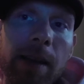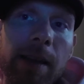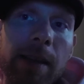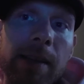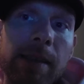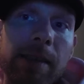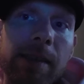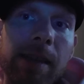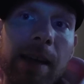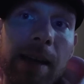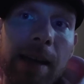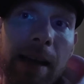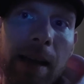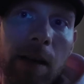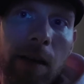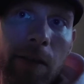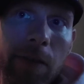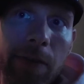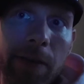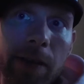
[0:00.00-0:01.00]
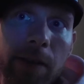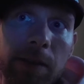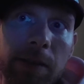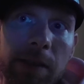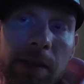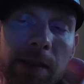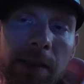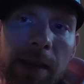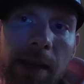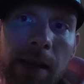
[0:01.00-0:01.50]
it is not a healthy or
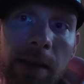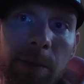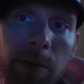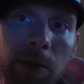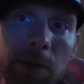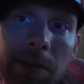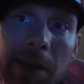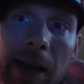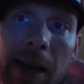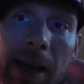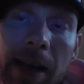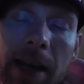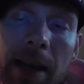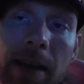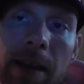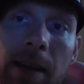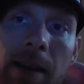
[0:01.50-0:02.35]
sustainable diet.